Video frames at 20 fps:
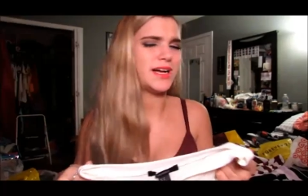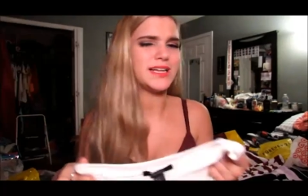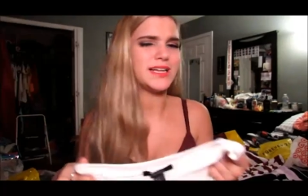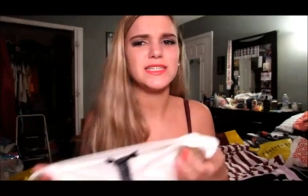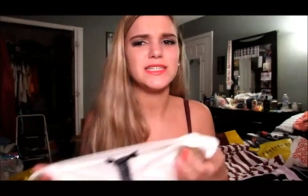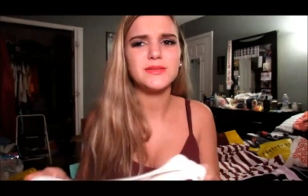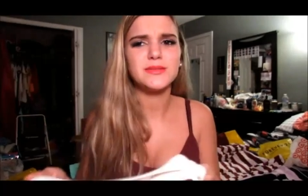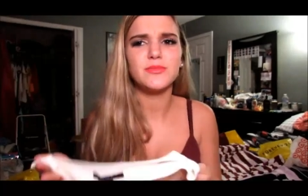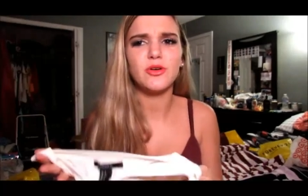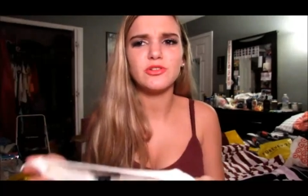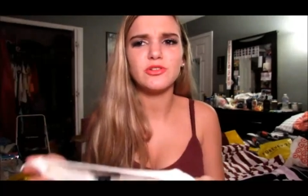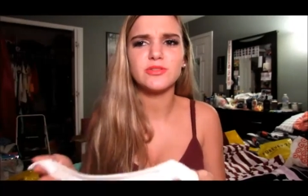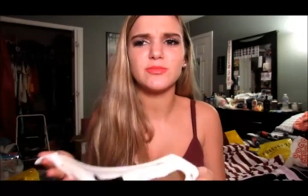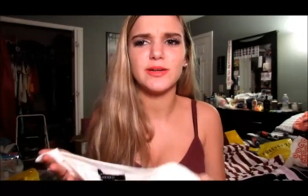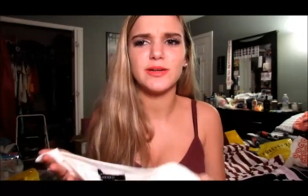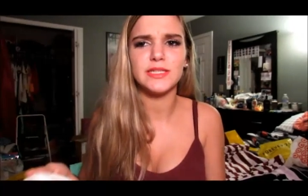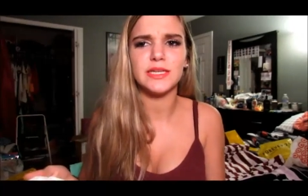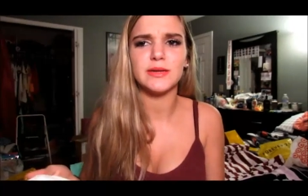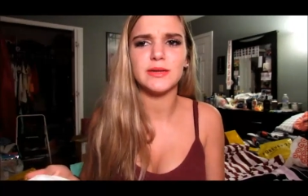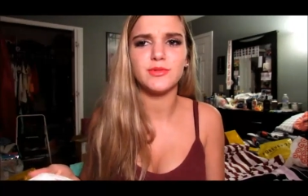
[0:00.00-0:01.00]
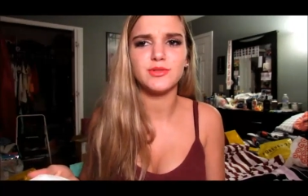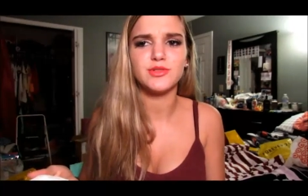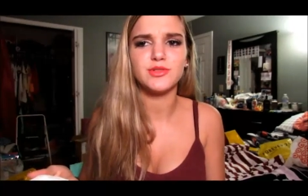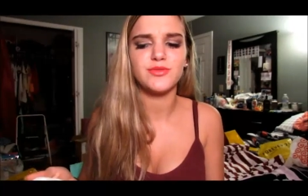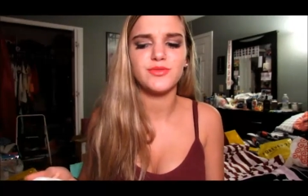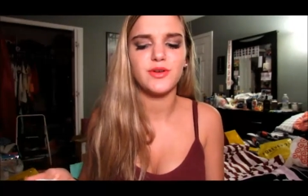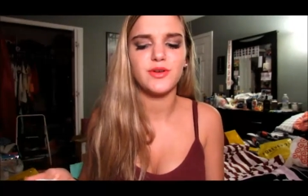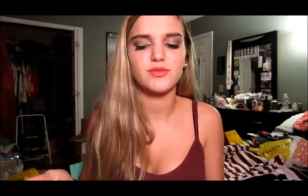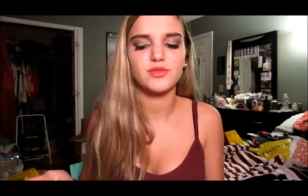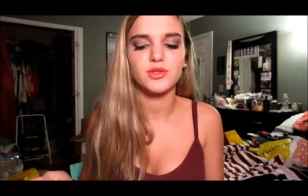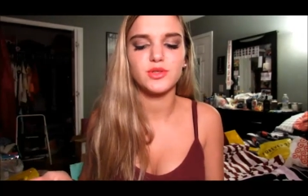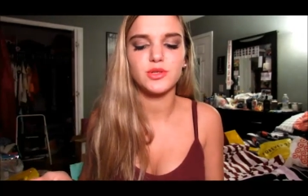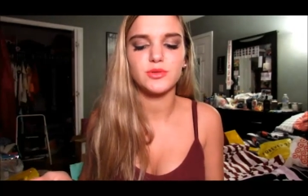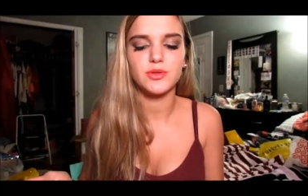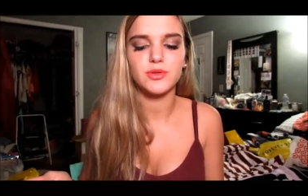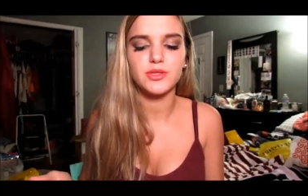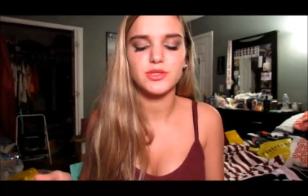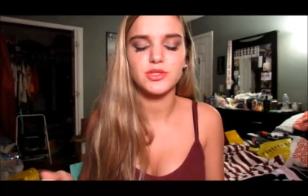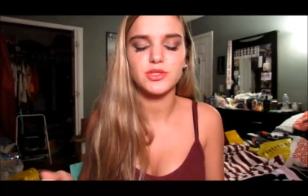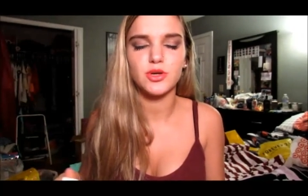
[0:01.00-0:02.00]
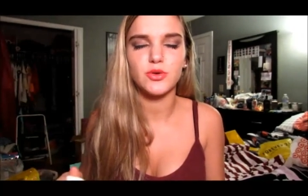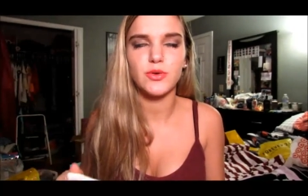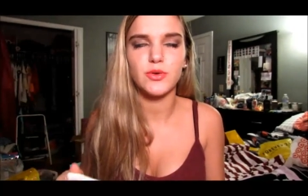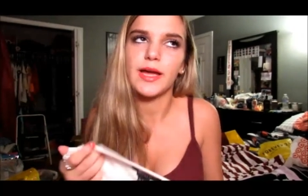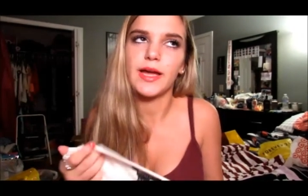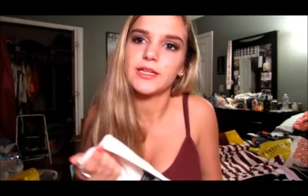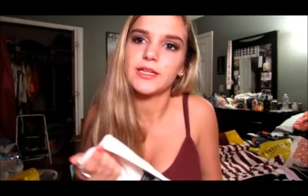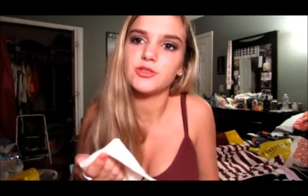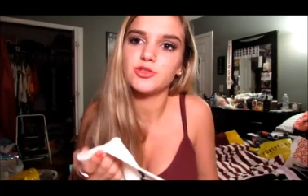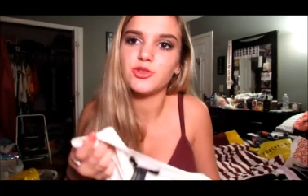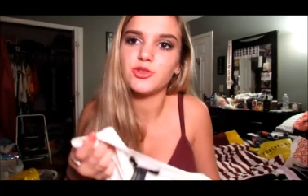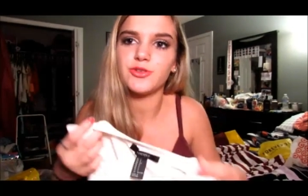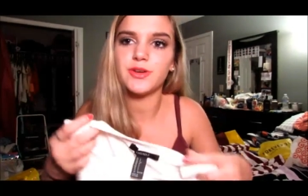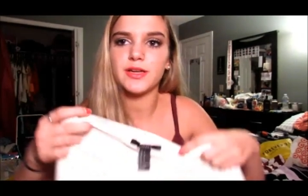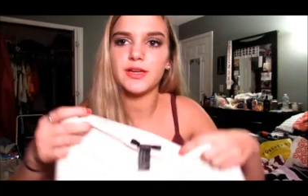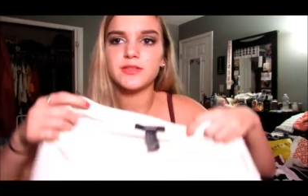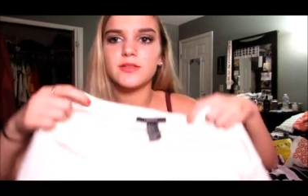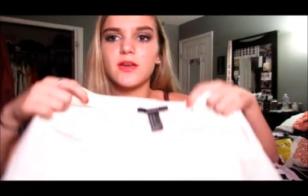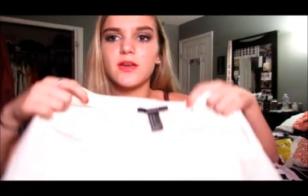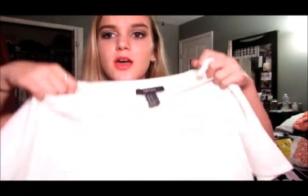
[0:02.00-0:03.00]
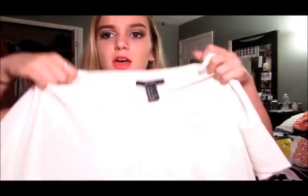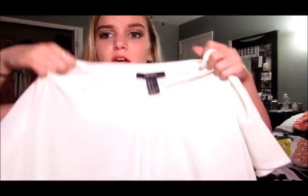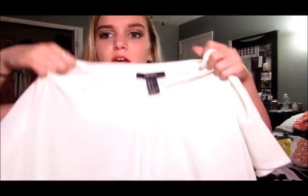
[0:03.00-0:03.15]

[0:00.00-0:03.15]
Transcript: I did most of my damage at Forever twenty-one, so I had to show you guys.